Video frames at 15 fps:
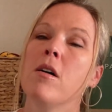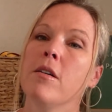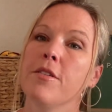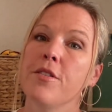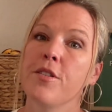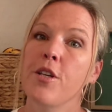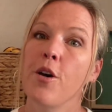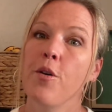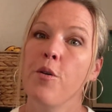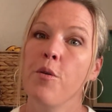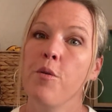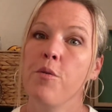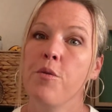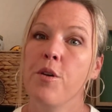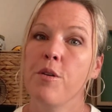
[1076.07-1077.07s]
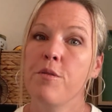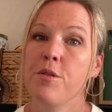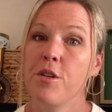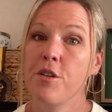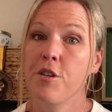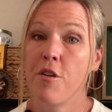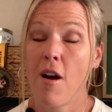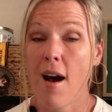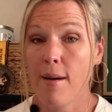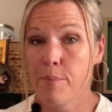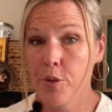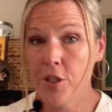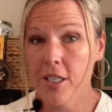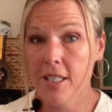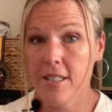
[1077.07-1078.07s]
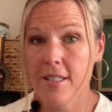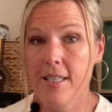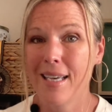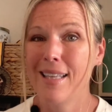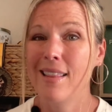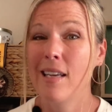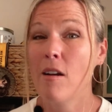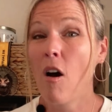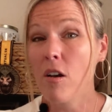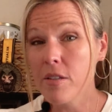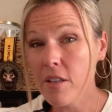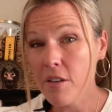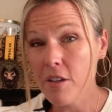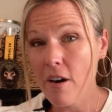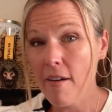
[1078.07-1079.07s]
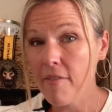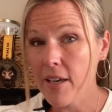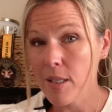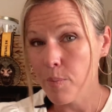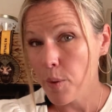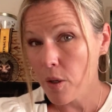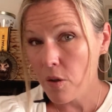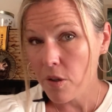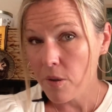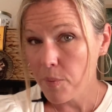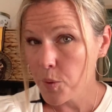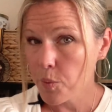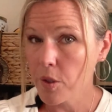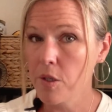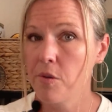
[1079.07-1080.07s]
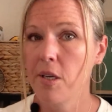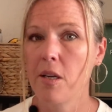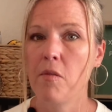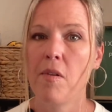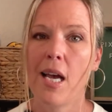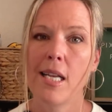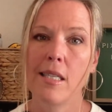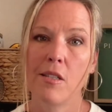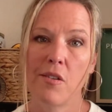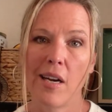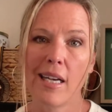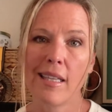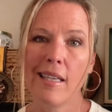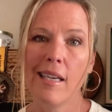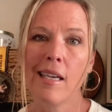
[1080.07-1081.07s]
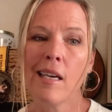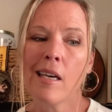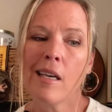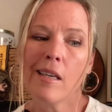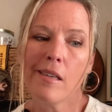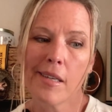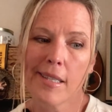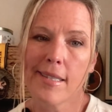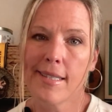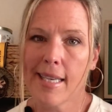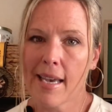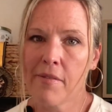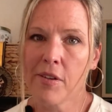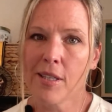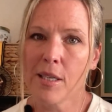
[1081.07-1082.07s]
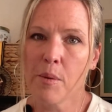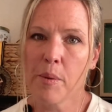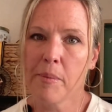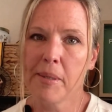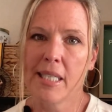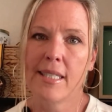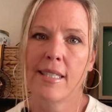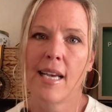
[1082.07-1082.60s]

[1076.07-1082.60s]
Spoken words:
So those are your options. And then also there are Facebook groups where you can rent directly. You can save a little bit, but it's